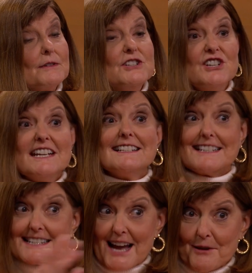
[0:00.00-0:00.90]
When
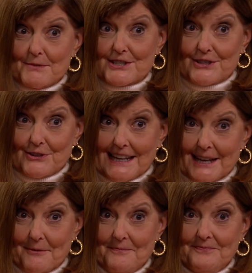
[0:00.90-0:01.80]
Jesus comes to
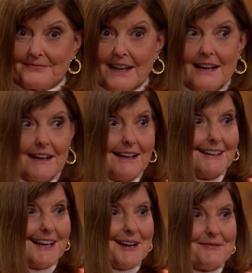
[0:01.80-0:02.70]
him,
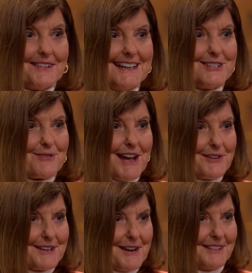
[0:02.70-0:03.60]
um, he's
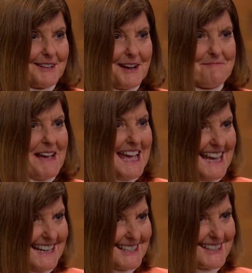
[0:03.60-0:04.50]
rather uh,
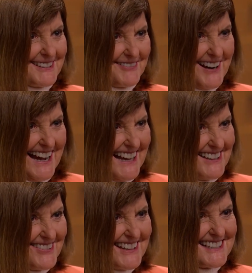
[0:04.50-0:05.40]
amazed,
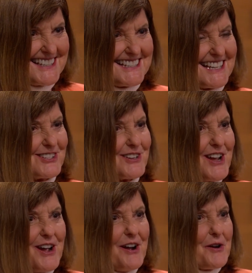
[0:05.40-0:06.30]
right? Because he says,
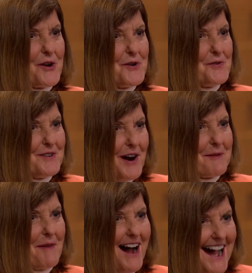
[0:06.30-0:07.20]
"Who
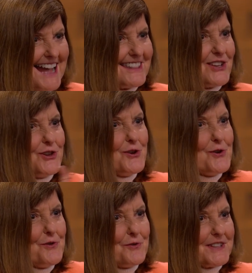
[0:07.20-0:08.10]
am I that
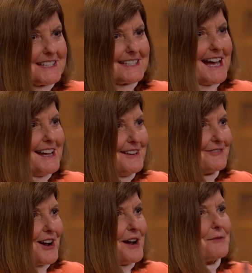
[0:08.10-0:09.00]
you, the Son
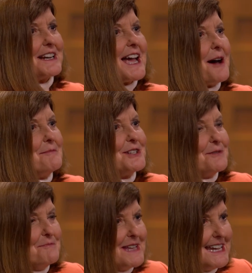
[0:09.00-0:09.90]
of God, would come
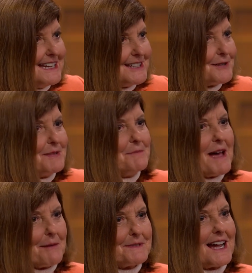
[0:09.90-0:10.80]
to me to be
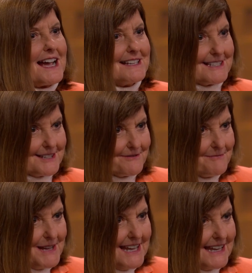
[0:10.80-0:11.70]
baptized of
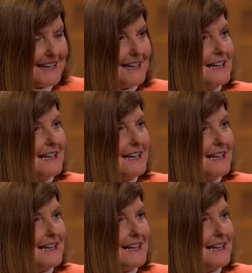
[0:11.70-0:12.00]
me?"